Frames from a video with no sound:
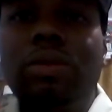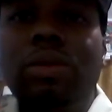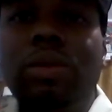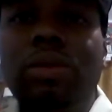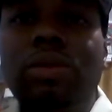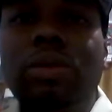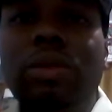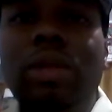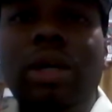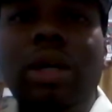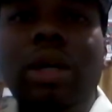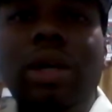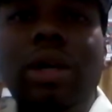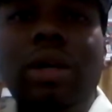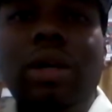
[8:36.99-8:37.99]
wound,
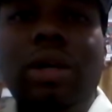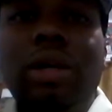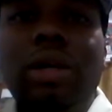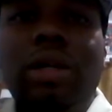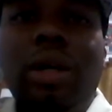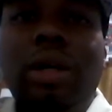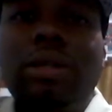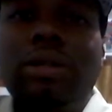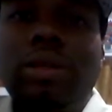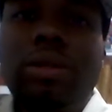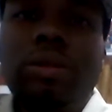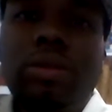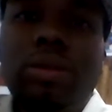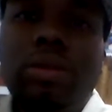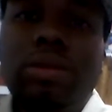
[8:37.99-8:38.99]
also
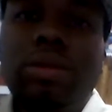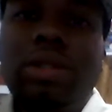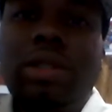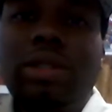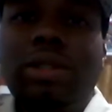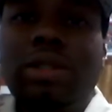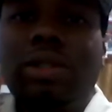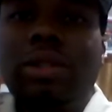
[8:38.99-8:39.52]
ruled as a